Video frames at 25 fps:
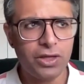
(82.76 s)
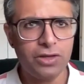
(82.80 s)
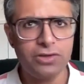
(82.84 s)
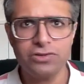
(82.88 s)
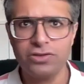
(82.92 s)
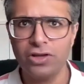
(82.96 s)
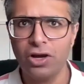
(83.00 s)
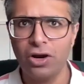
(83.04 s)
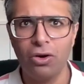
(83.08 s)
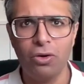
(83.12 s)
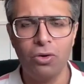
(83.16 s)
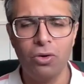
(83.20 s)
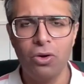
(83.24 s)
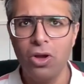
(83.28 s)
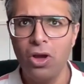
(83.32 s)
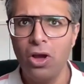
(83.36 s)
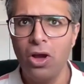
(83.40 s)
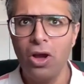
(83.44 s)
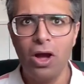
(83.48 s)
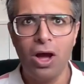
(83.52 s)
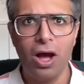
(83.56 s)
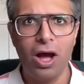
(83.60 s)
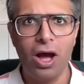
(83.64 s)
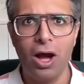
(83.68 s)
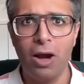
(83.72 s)
So,
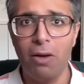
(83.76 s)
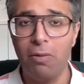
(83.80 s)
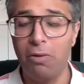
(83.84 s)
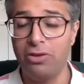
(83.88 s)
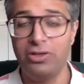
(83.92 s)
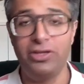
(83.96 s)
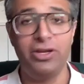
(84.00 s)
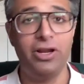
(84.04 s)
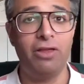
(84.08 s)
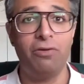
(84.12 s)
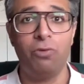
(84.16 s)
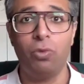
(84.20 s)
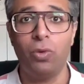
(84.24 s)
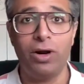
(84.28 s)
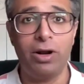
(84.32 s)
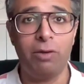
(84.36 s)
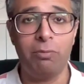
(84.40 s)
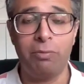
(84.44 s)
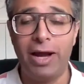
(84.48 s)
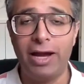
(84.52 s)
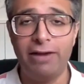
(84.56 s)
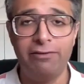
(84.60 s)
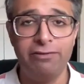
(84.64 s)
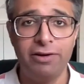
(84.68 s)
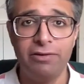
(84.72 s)
on the other
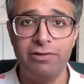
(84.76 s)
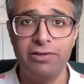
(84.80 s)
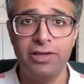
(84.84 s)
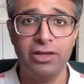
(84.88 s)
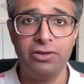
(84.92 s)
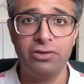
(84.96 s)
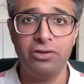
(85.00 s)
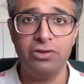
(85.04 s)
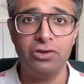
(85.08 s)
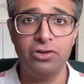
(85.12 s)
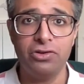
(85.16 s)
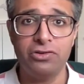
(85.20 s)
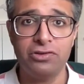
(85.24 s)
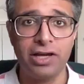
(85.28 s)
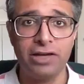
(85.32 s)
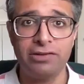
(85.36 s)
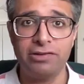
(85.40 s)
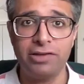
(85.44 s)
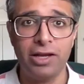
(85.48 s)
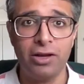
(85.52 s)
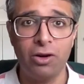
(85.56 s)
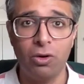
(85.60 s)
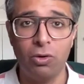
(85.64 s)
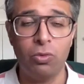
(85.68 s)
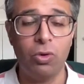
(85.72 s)
one, my favorite thing to use, I
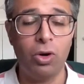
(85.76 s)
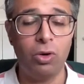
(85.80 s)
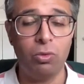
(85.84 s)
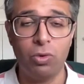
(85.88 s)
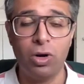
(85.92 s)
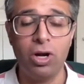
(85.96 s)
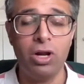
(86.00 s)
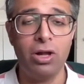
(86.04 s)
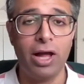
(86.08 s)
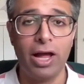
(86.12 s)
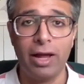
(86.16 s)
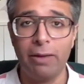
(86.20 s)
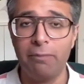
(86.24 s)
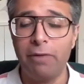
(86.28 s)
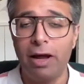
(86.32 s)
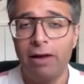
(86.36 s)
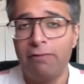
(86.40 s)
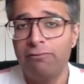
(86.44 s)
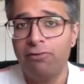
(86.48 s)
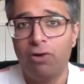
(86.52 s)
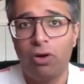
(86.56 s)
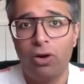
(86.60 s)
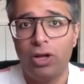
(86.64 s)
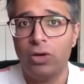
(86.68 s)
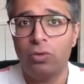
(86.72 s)
say,
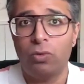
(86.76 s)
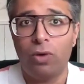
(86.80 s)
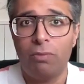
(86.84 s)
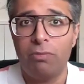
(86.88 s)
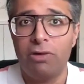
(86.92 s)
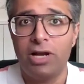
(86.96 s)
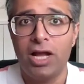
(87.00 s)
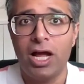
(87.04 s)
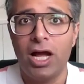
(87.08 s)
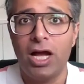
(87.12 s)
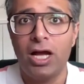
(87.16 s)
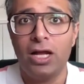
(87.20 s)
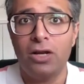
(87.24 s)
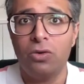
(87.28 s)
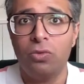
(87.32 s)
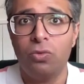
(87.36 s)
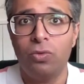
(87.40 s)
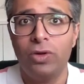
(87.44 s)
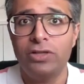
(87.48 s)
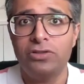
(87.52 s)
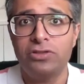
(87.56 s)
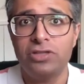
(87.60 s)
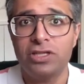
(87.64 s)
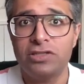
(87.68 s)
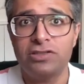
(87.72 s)
I'm following Ramadan,
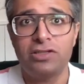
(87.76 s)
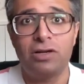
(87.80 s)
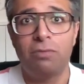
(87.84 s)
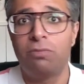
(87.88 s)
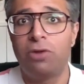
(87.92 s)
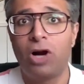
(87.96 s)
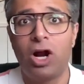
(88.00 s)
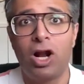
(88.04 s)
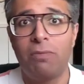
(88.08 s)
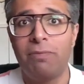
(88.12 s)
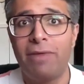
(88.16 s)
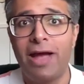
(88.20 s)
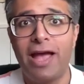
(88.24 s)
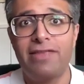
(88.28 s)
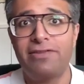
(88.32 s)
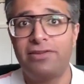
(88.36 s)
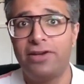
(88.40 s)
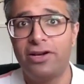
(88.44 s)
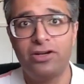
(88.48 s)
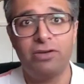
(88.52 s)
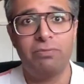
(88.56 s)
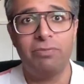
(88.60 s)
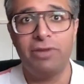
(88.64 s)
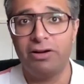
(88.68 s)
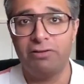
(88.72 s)
which is the Brahman's
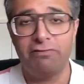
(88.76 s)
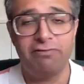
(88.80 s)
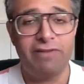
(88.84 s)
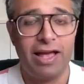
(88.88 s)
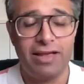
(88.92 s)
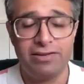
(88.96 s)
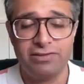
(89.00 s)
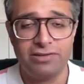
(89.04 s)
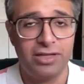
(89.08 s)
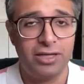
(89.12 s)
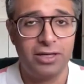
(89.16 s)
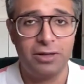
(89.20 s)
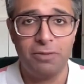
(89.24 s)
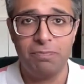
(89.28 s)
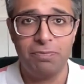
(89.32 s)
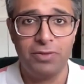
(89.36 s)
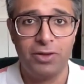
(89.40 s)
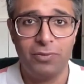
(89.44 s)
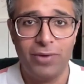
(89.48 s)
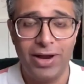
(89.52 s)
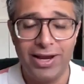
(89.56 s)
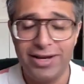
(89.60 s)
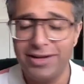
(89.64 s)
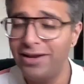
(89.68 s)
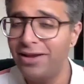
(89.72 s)
intermittent fasting,
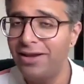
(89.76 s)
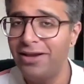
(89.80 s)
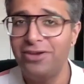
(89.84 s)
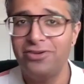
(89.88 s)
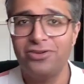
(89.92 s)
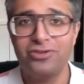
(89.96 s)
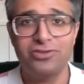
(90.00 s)
right?